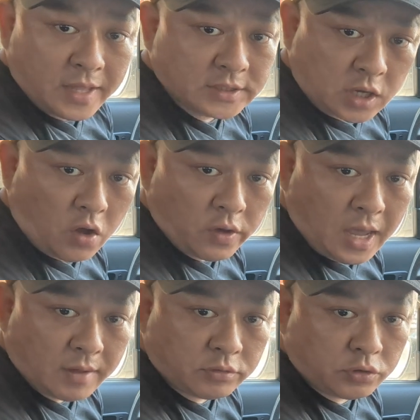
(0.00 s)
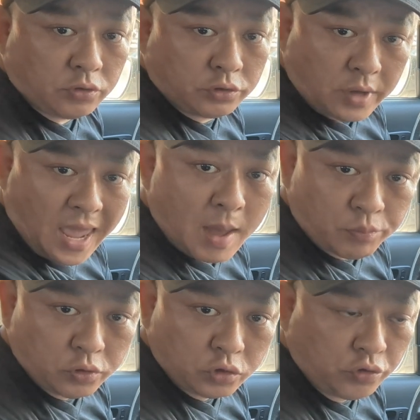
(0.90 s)
That's all you have to do to add
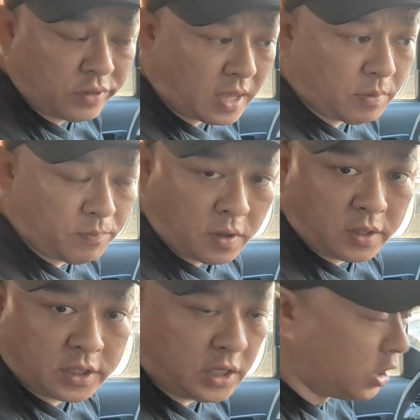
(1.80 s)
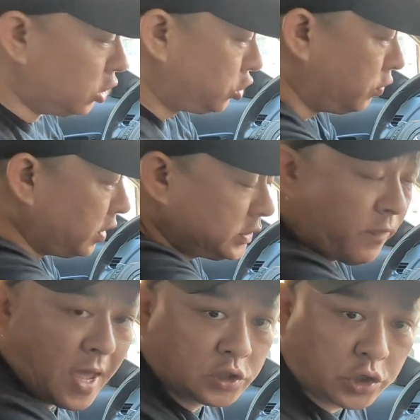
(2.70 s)
Bluetooth capability to this
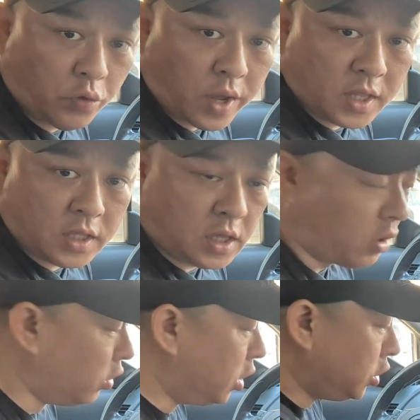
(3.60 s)
factory radio.